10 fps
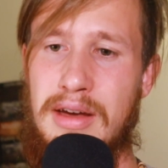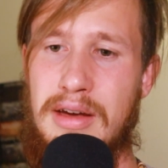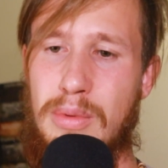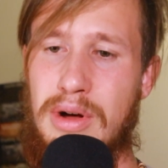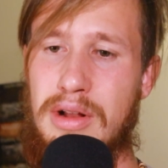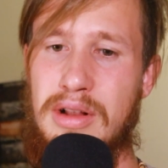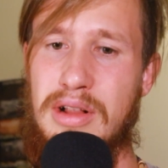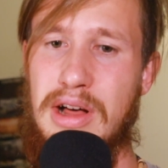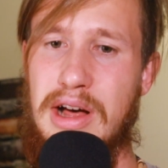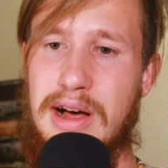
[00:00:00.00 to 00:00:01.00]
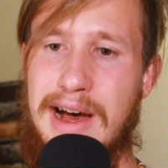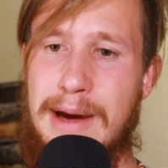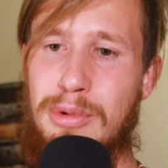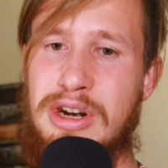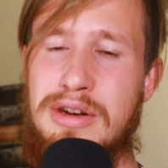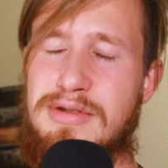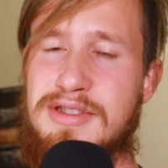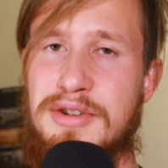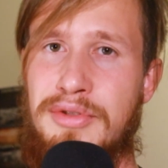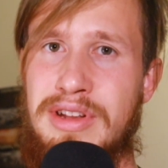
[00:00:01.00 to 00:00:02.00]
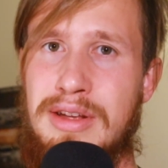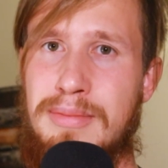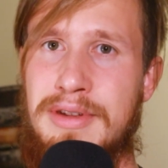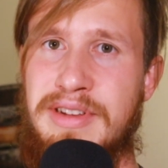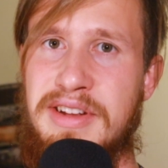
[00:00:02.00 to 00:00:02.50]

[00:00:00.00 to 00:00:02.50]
Well, I would lose all those limits.